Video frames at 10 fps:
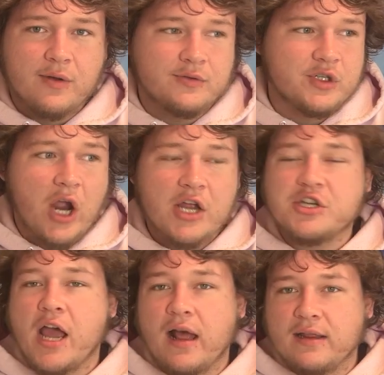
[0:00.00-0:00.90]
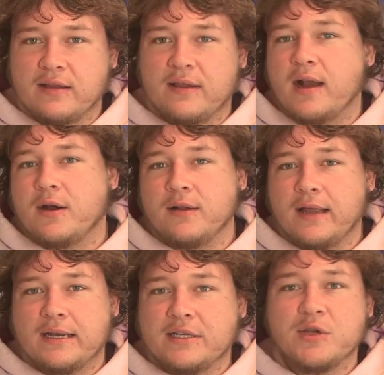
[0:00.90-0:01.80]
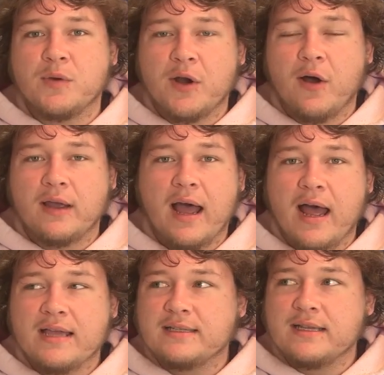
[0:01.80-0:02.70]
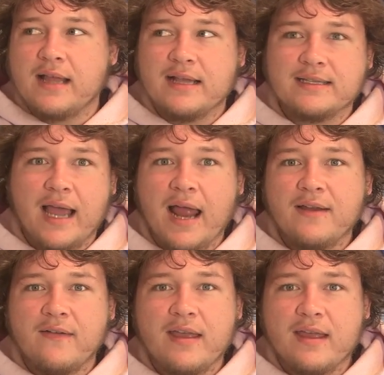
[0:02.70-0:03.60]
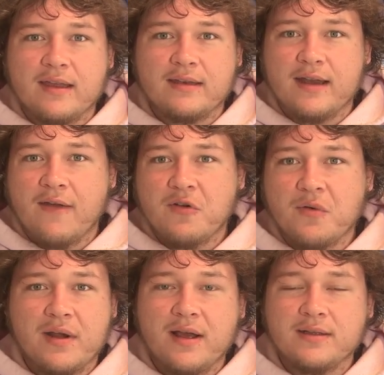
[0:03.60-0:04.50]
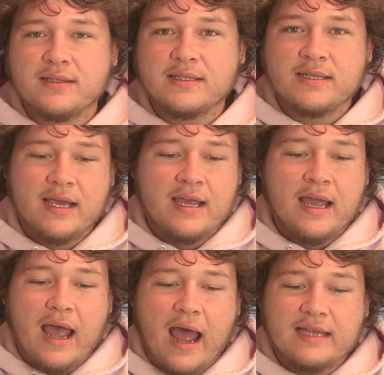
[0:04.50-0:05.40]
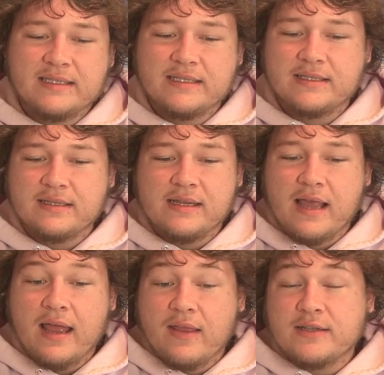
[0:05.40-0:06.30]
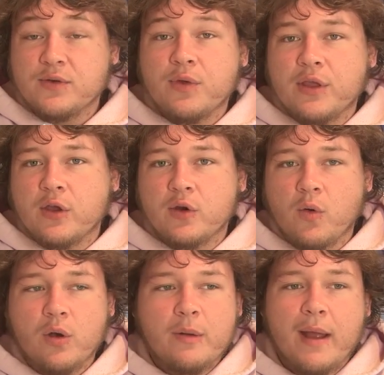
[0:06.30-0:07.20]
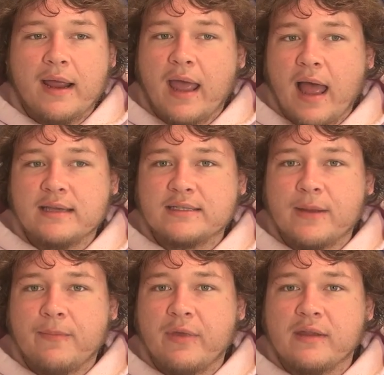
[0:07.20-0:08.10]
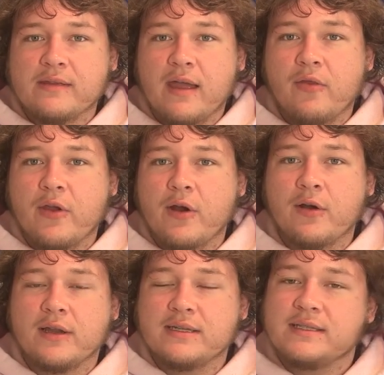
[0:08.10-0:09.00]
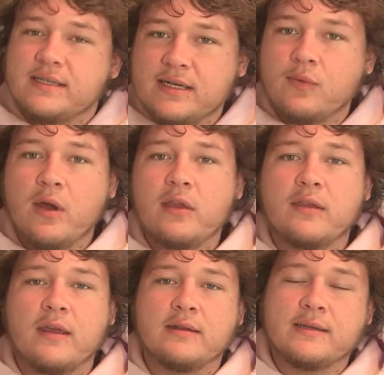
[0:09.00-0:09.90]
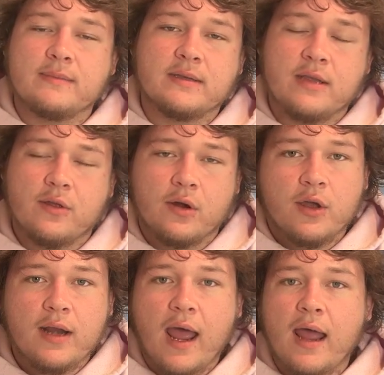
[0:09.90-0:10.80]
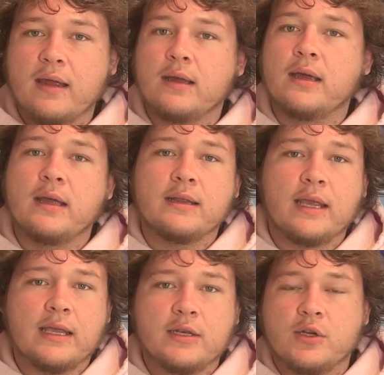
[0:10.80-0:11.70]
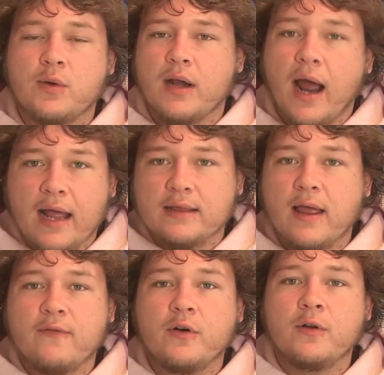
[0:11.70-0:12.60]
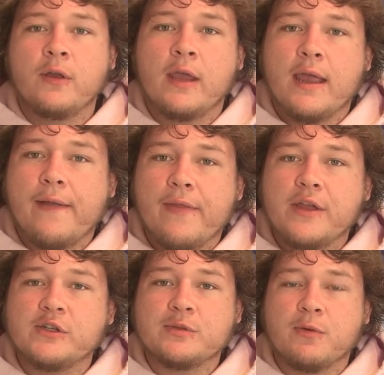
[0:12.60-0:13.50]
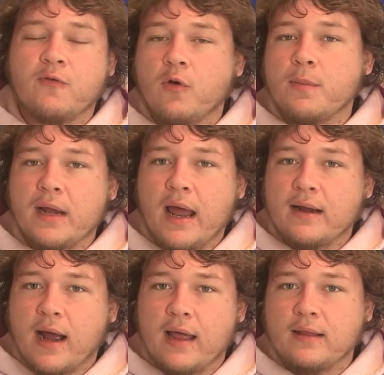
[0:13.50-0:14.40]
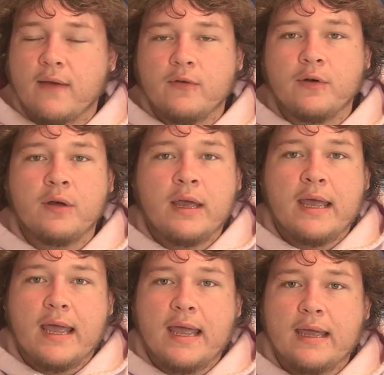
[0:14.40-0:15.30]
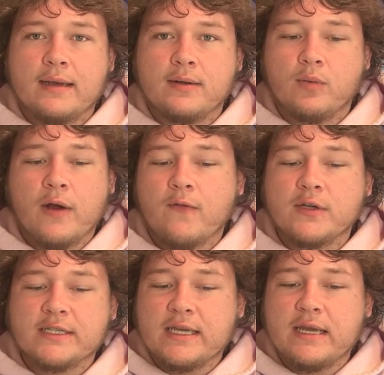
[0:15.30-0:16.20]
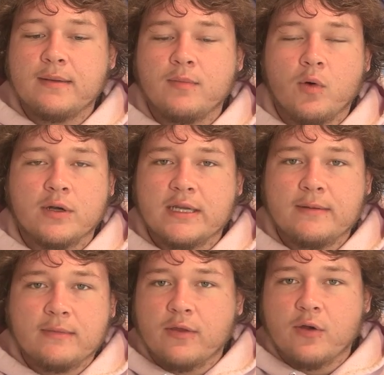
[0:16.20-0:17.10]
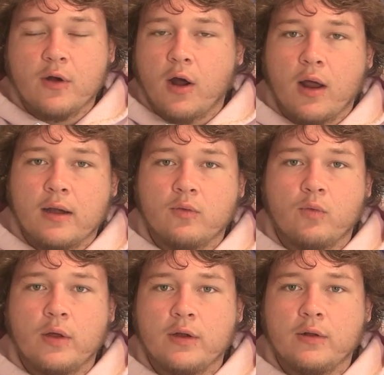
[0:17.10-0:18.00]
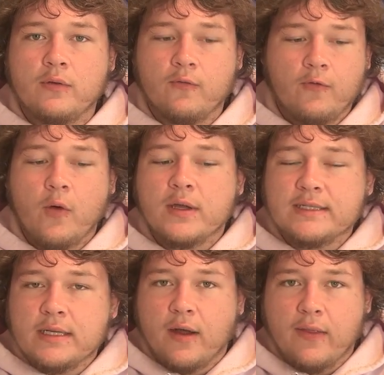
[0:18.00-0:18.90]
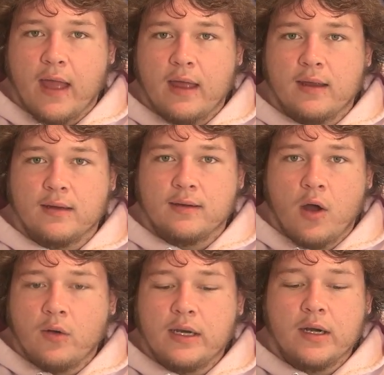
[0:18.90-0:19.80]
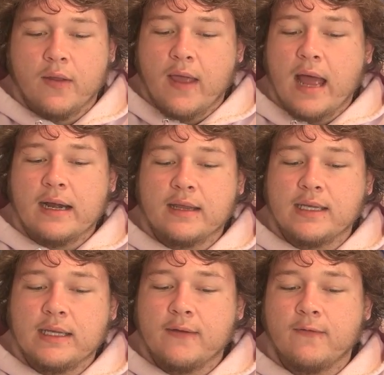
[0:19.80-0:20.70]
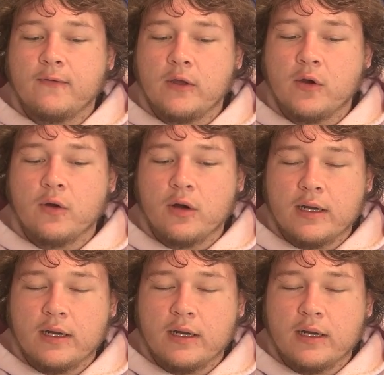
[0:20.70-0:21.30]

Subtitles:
Josh Allen that are like do-it-all guys, and that's kind of it. Everyone else has that's a really good quarterback, has something that they're consistent with and something that they're good at. They can do at a high level, and they just perform it at a high level, and whatever scheme or team that they're on will focus in on that and hone in on that. And I think if you're a